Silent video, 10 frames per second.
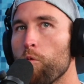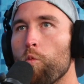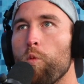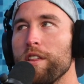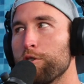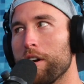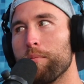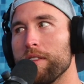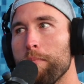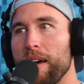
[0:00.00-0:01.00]
when they're trying to
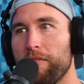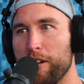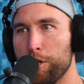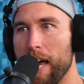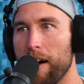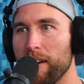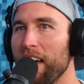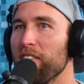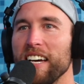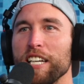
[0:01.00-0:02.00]
bring the big fish down. I
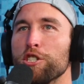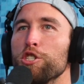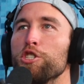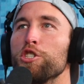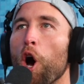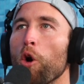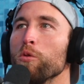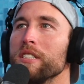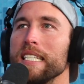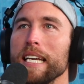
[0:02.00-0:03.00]
feel like it's so
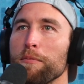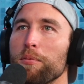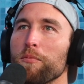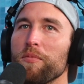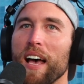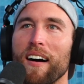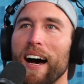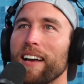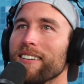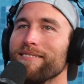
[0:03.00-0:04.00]
deep that
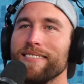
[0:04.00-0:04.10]
like,